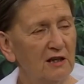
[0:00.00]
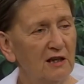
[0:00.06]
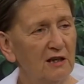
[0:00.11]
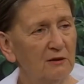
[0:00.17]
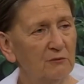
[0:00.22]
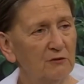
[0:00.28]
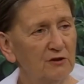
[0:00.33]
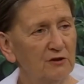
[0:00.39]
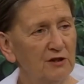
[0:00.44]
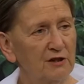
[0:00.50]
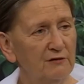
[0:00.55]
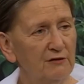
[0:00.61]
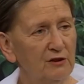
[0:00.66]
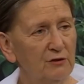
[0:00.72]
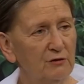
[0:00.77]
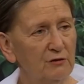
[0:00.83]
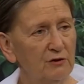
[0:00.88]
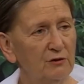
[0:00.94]
And whatever
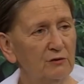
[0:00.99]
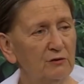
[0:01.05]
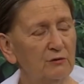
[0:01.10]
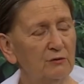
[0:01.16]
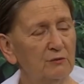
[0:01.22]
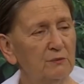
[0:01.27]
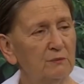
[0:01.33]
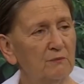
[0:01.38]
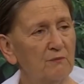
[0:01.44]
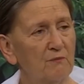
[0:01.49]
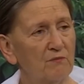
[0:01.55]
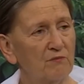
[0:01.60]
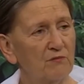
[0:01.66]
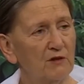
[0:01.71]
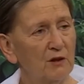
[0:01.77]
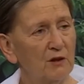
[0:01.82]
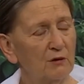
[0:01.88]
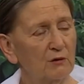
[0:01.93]
you do,
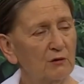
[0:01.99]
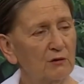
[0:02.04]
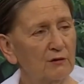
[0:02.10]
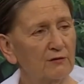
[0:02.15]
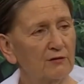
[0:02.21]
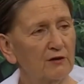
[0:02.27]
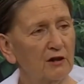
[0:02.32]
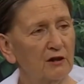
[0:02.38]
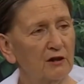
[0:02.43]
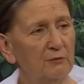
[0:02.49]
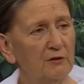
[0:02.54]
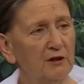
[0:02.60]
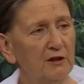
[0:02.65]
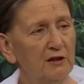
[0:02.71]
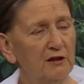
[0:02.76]
the law of karma